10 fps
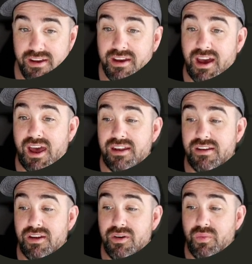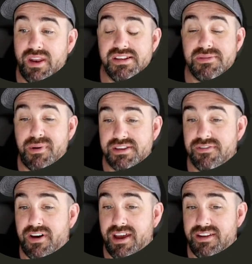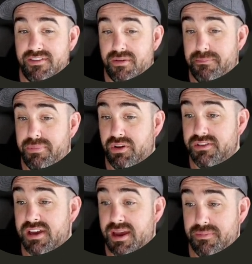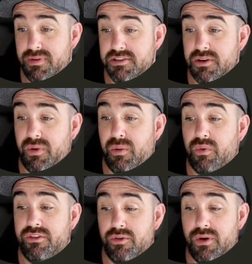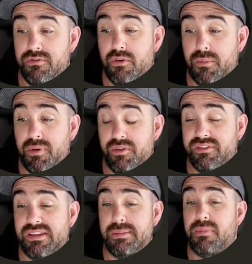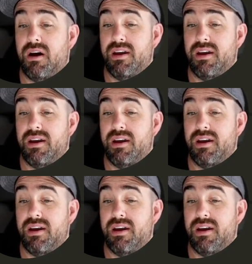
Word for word: And we didn't specify a different build type, so it will do it for both debug